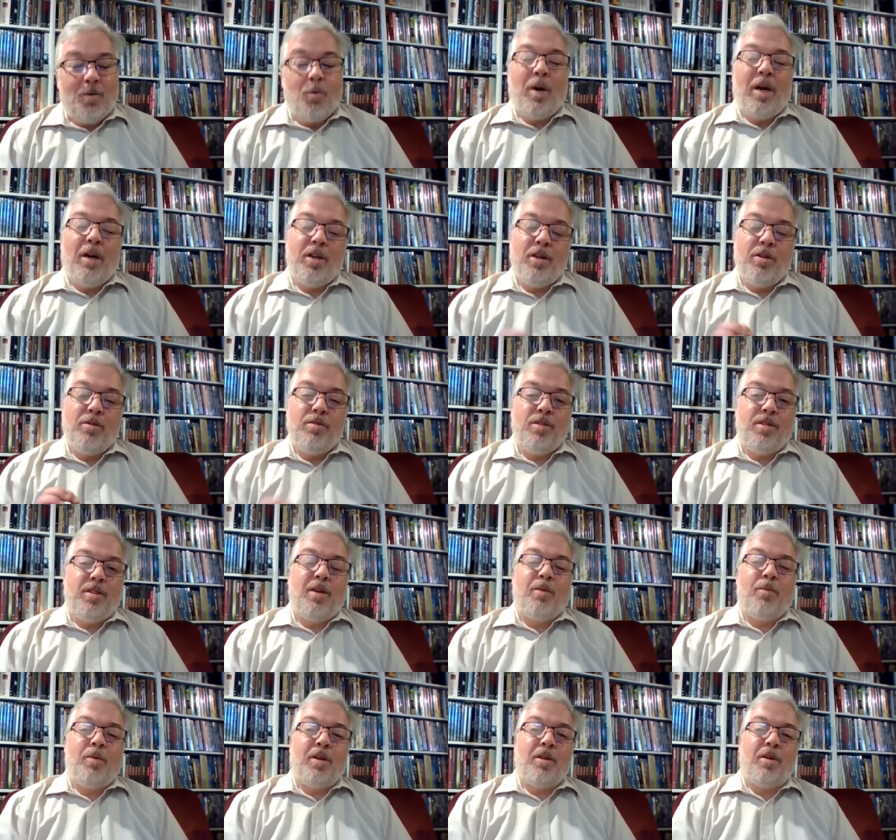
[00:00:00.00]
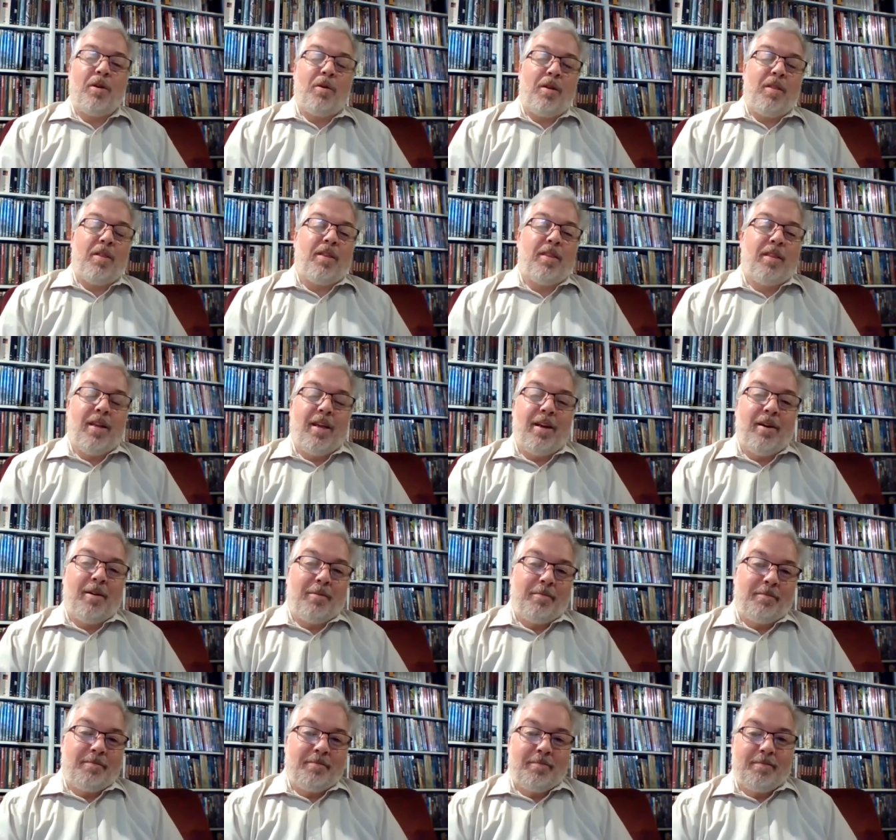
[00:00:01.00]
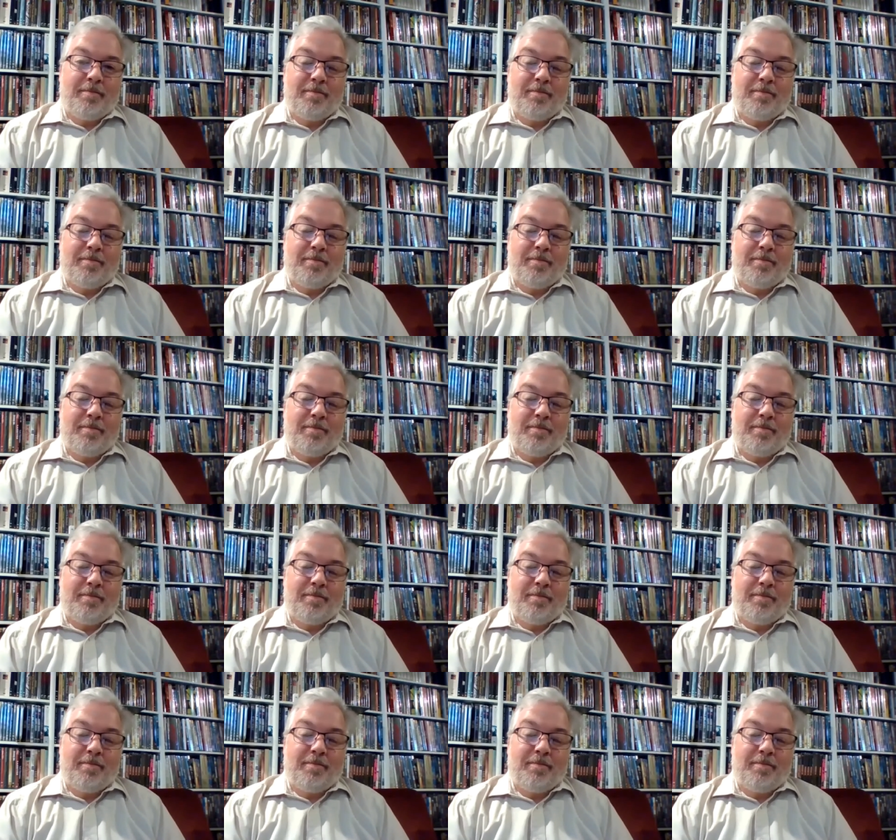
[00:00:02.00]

Where do you sit when you go to the theater?